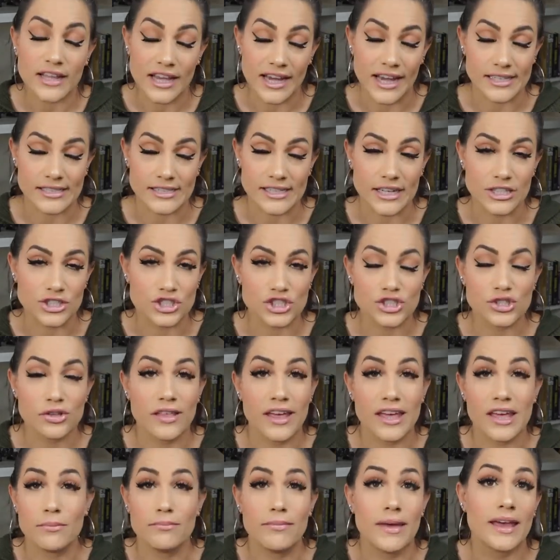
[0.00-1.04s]
Like I said, just so
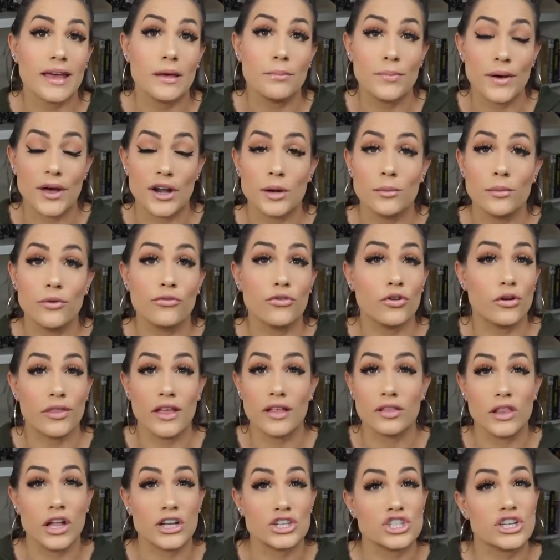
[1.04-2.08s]
they can make it better before
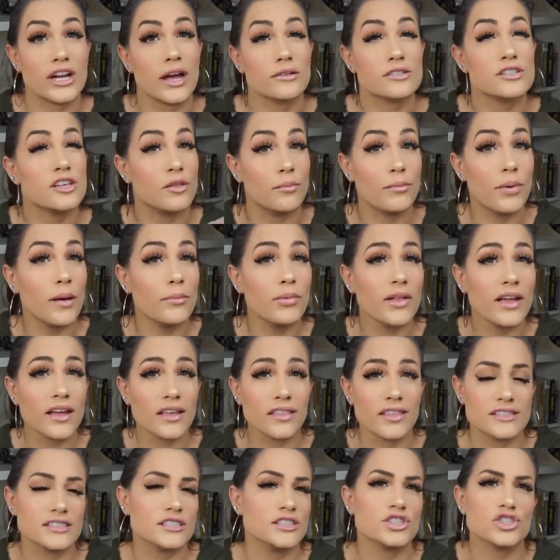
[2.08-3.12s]
they launch it out to the
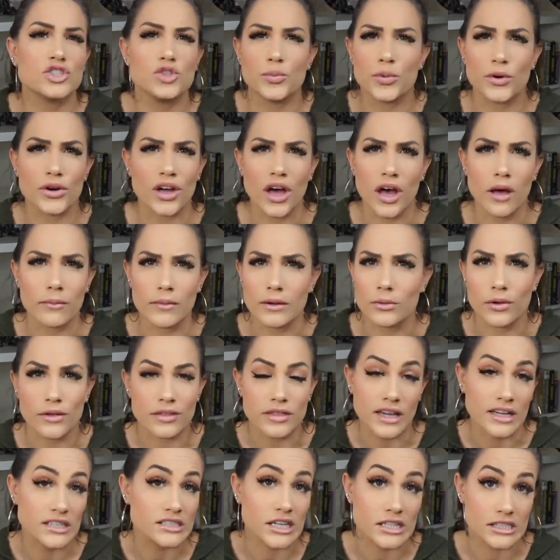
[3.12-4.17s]
public. This is super common
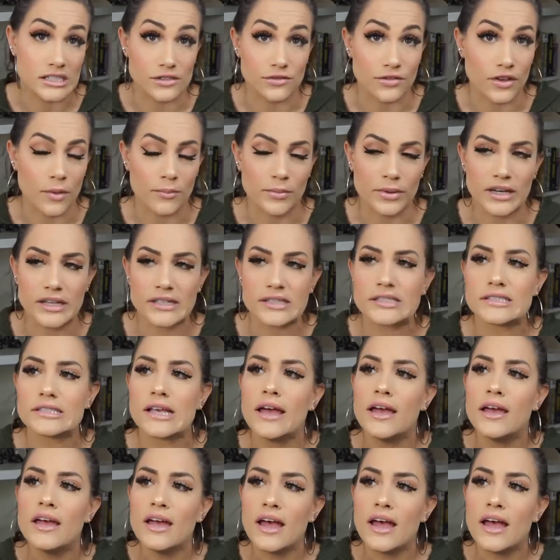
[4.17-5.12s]
with like tons of companies.